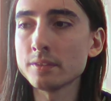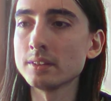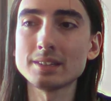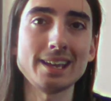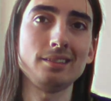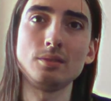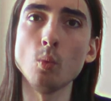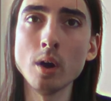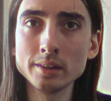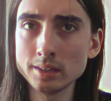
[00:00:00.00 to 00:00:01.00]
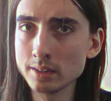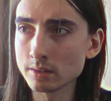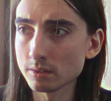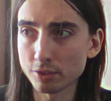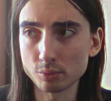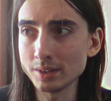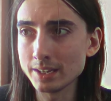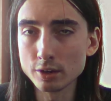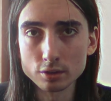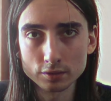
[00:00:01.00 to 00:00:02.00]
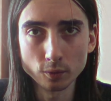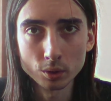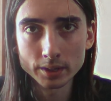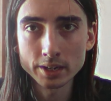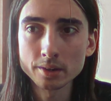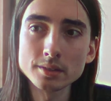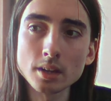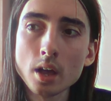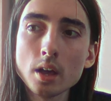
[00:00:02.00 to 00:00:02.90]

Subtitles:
And it takes you 1 year, 3 years, 4 years.